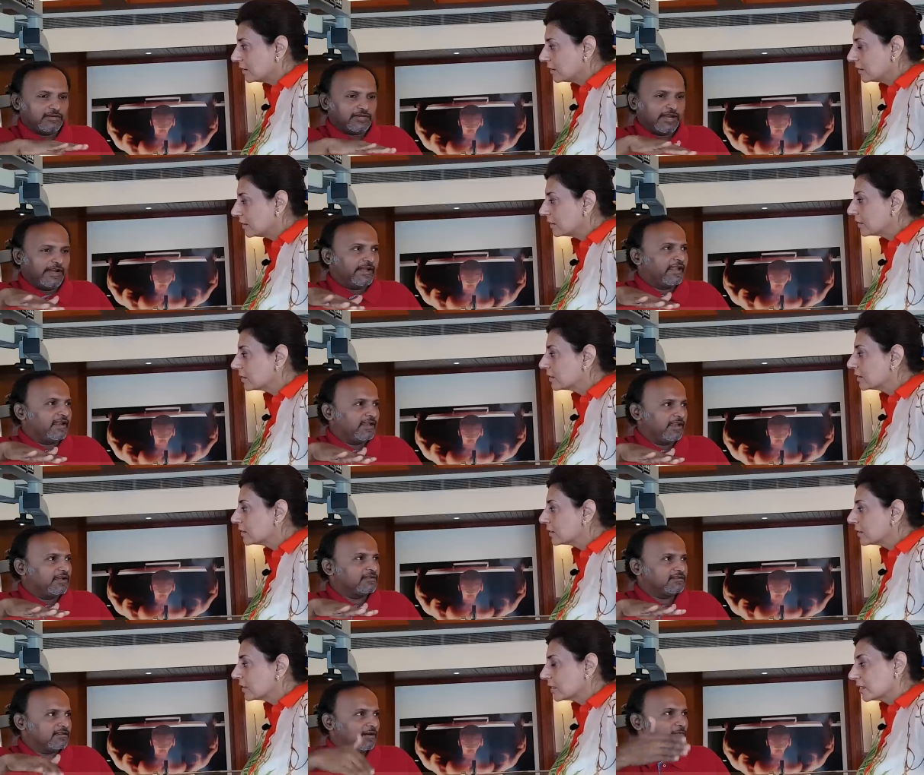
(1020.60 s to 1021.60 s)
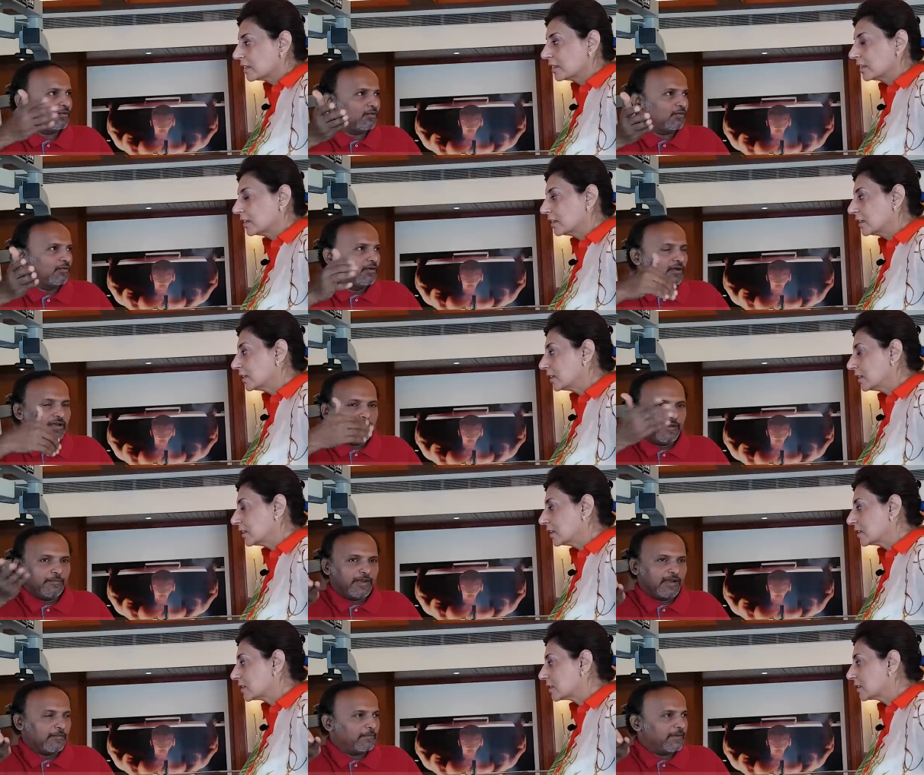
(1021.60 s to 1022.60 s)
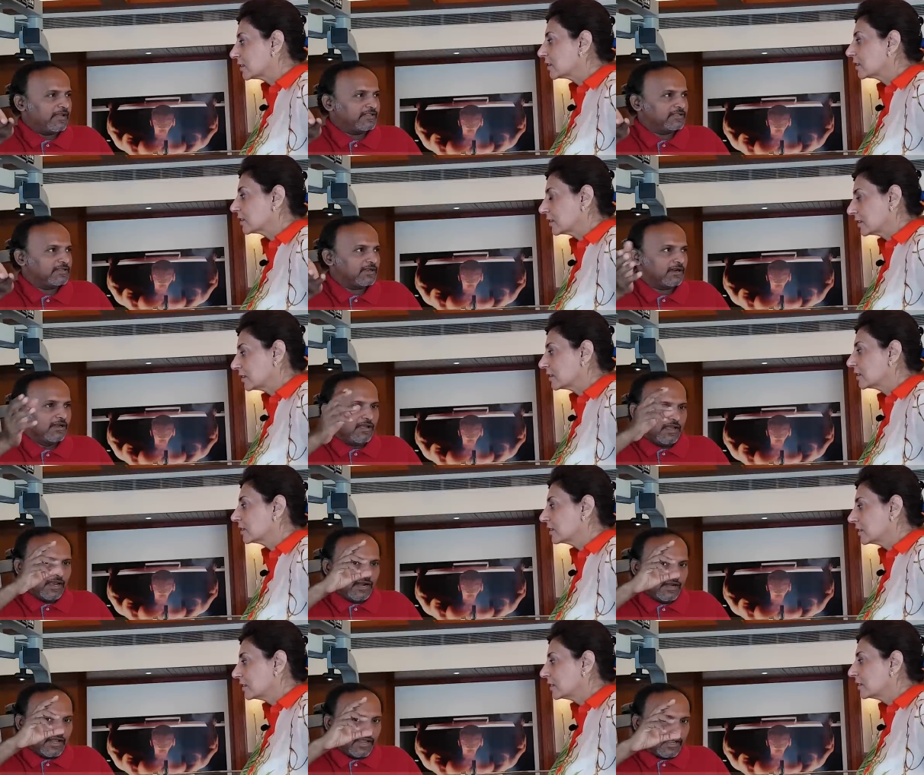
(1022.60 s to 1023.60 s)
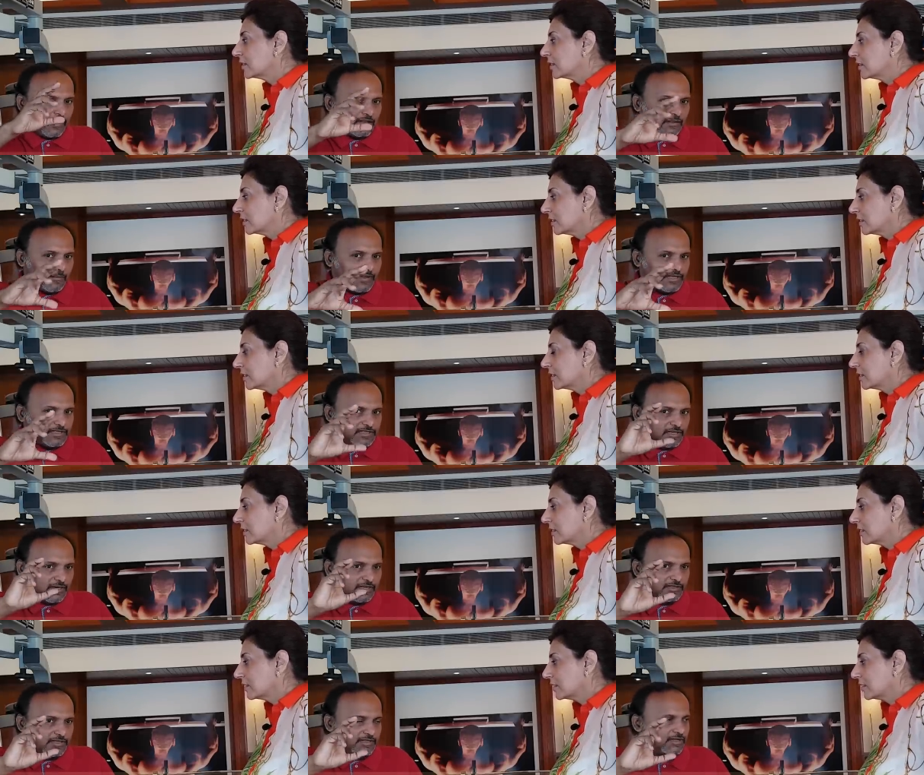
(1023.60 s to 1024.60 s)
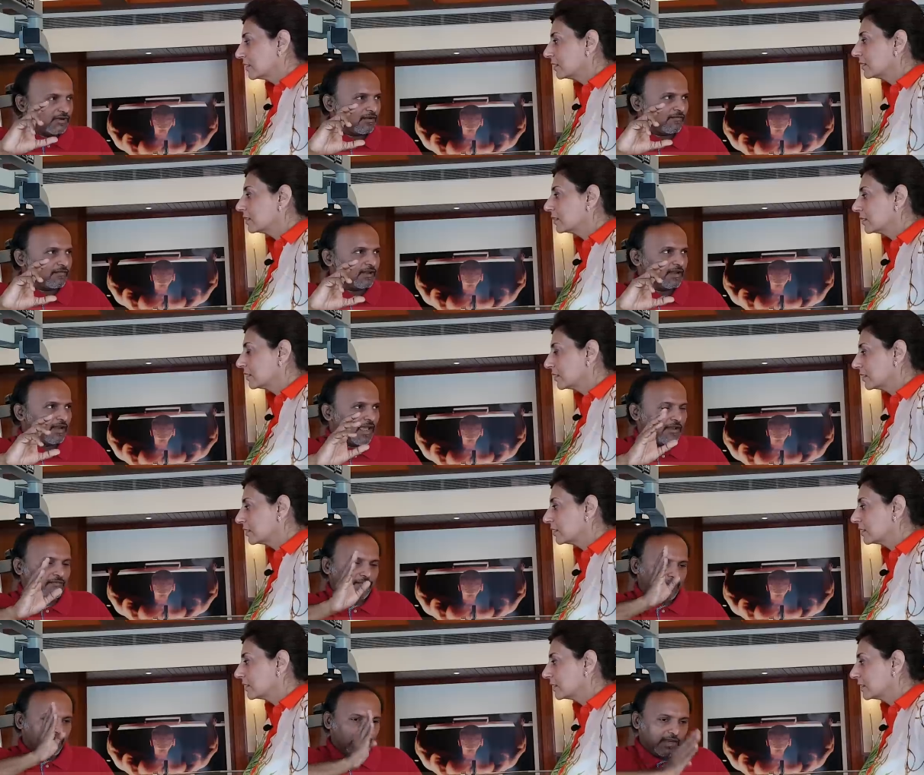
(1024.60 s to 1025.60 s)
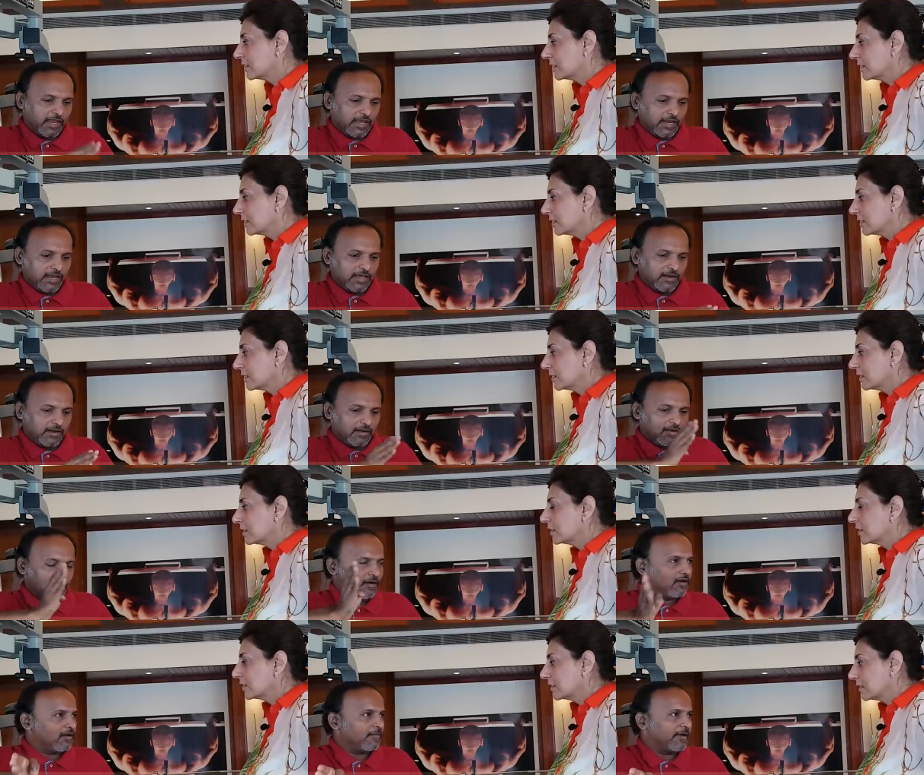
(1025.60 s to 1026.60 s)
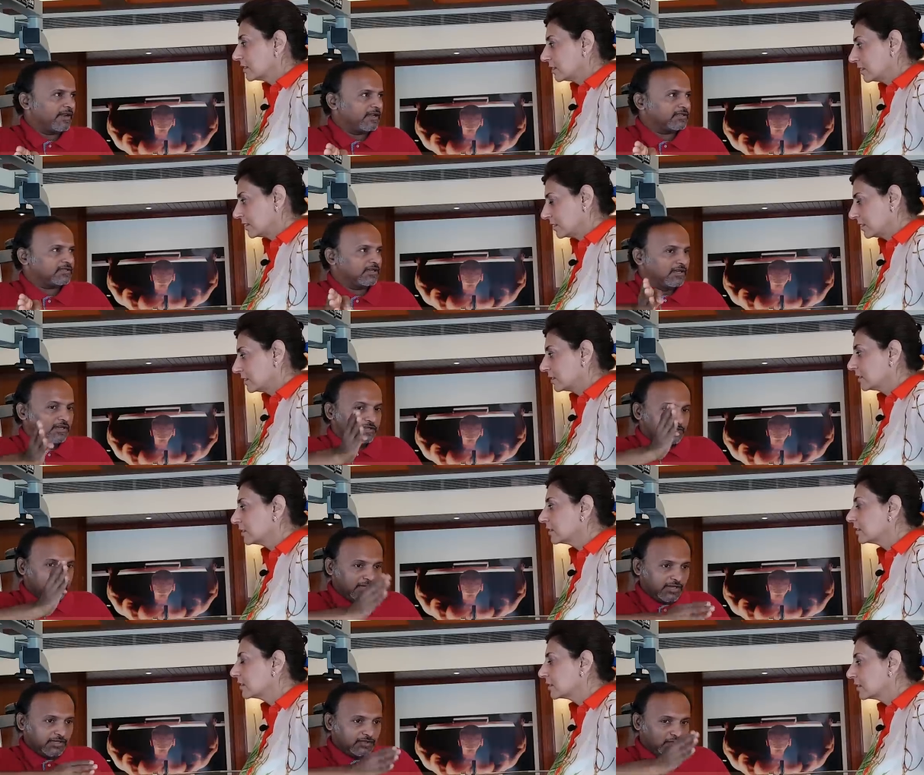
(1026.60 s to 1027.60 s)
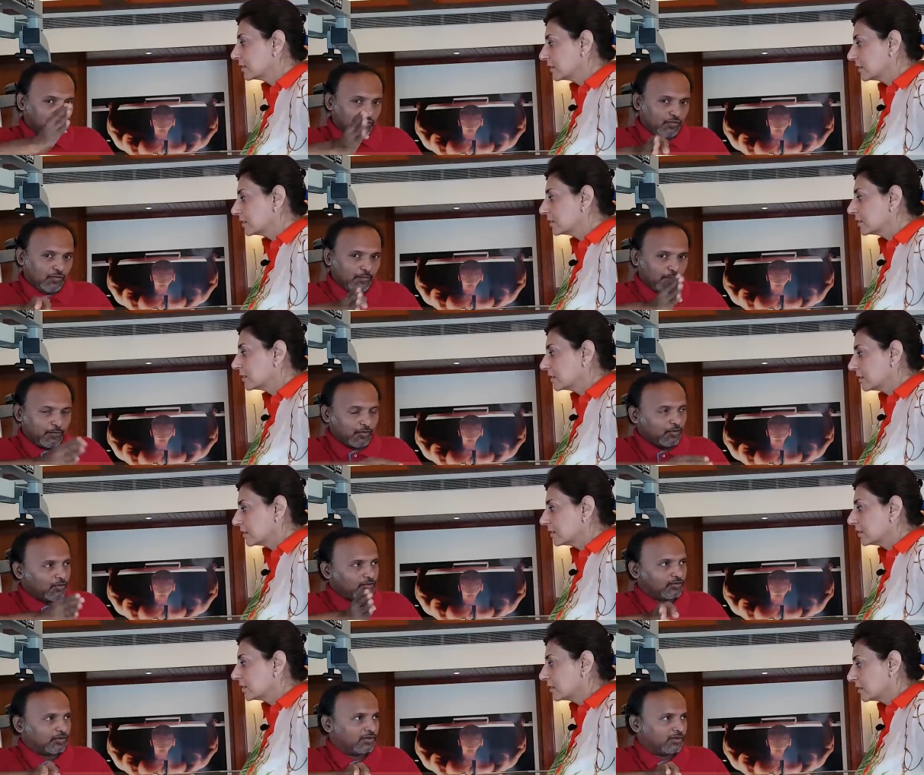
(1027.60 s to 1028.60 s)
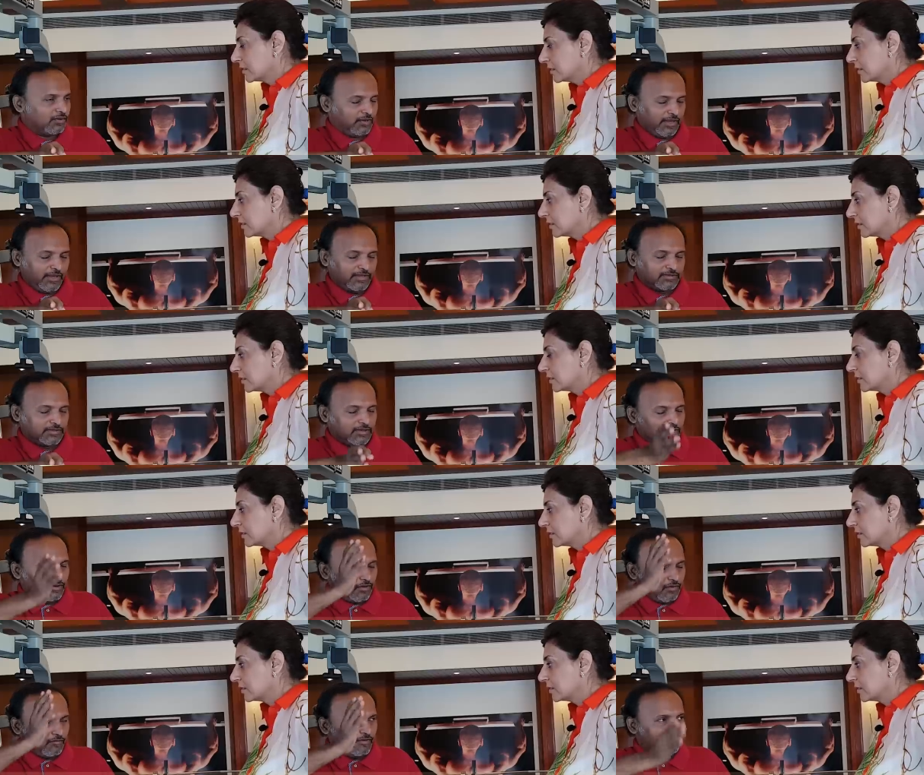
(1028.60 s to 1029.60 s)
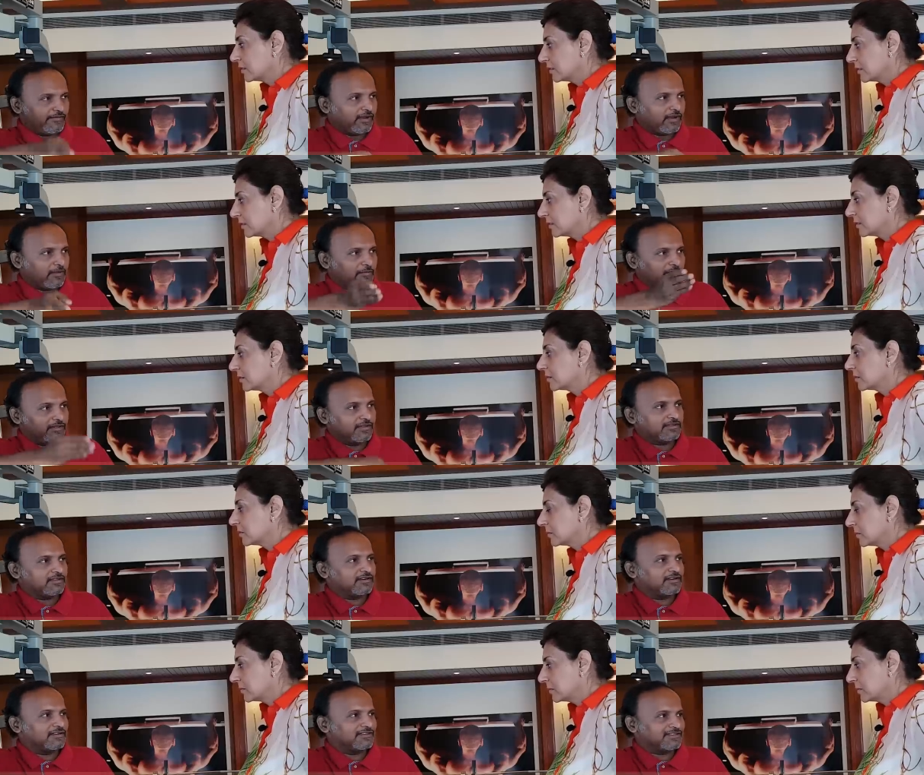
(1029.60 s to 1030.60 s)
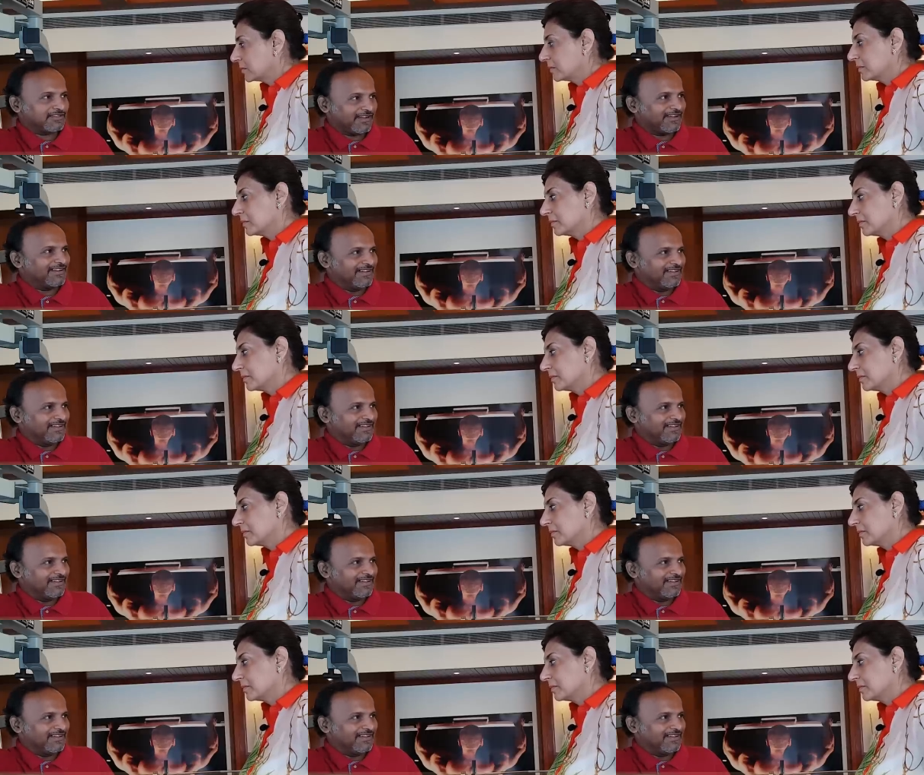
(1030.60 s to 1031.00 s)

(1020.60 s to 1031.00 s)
Speaker 1: it's 18 years above, we become major and taking the major decision of life, career or marriage. See, these two, both things always set up in the third Dasha.